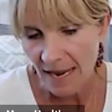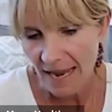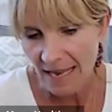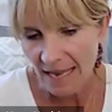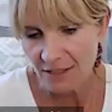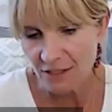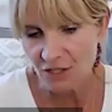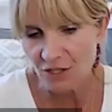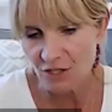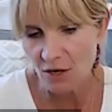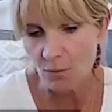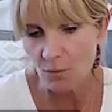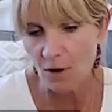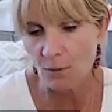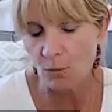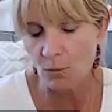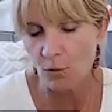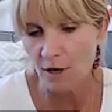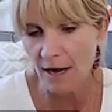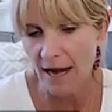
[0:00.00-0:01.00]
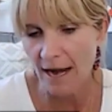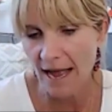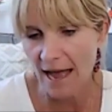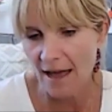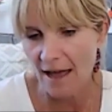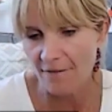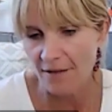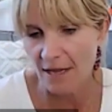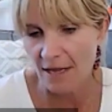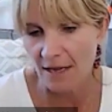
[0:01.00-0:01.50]
And so when we're
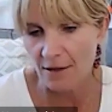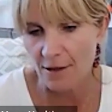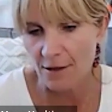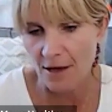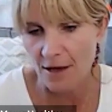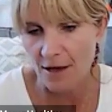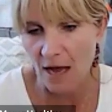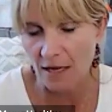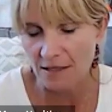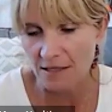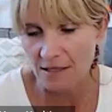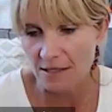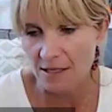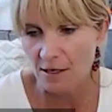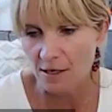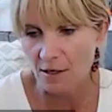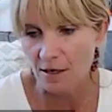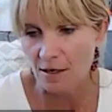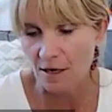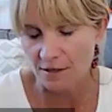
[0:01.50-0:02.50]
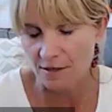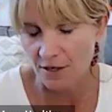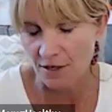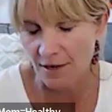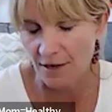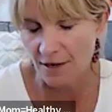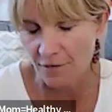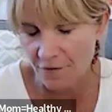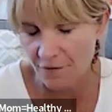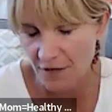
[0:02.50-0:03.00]
having thoughts
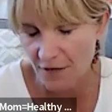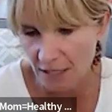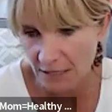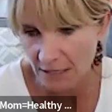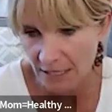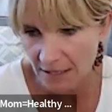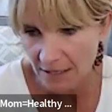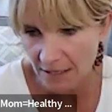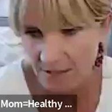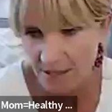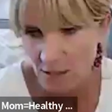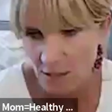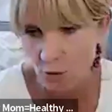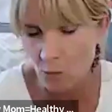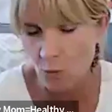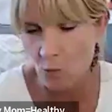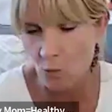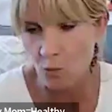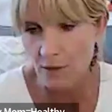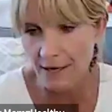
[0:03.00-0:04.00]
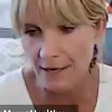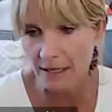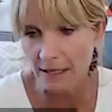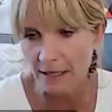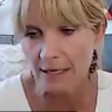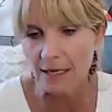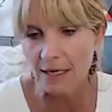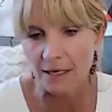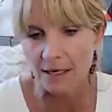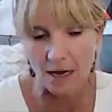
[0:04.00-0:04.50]
that feelings that are
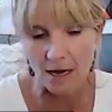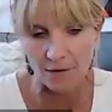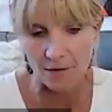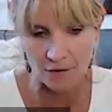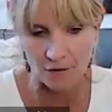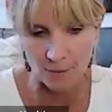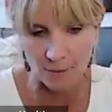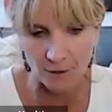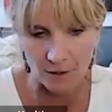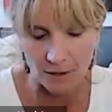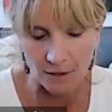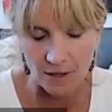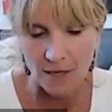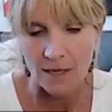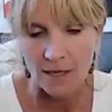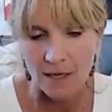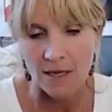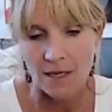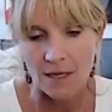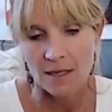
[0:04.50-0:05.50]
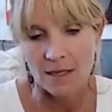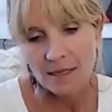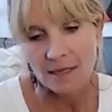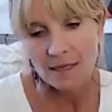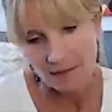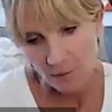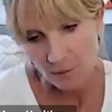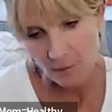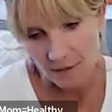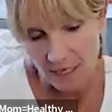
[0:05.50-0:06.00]
really uncomfortable,
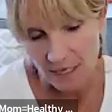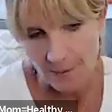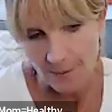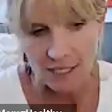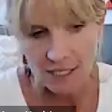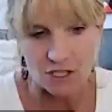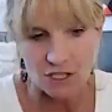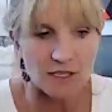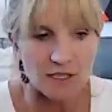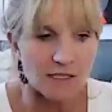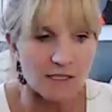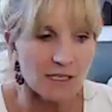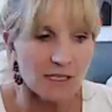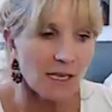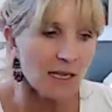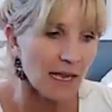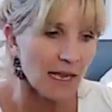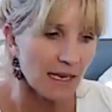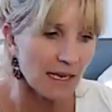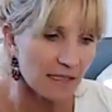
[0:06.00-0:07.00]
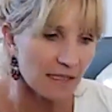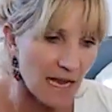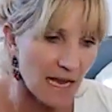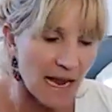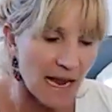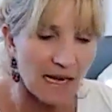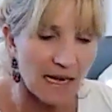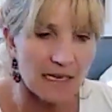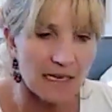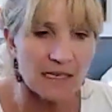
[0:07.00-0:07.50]
like the ones I mentioned,
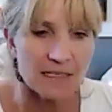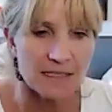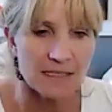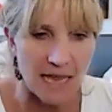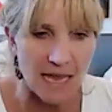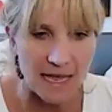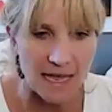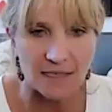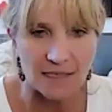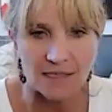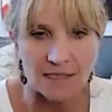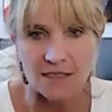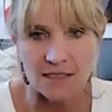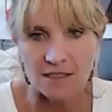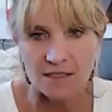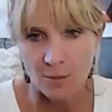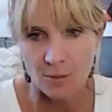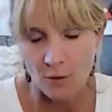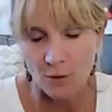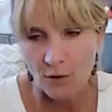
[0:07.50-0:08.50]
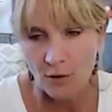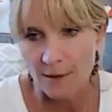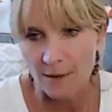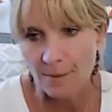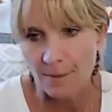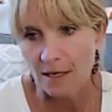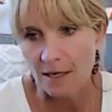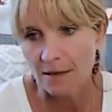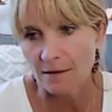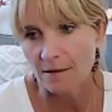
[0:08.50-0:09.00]
anxiety, sadness,
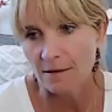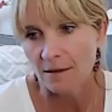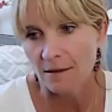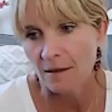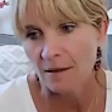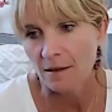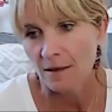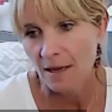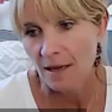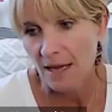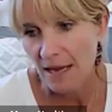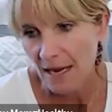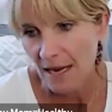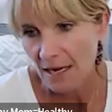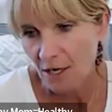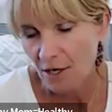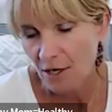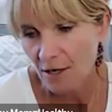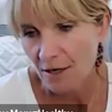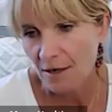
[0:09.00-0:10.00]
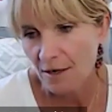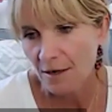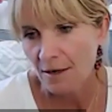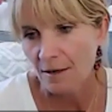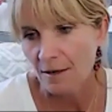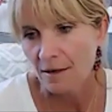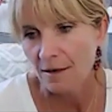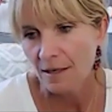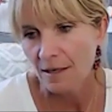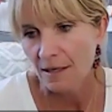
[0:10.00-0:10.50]
disappointment,
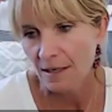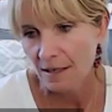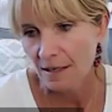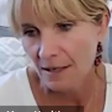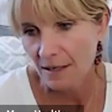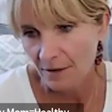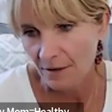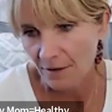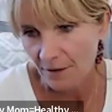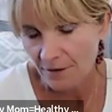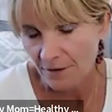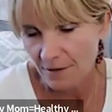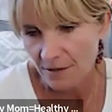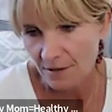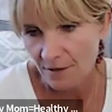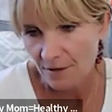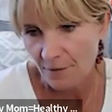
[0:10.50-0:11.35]
anger, guilt,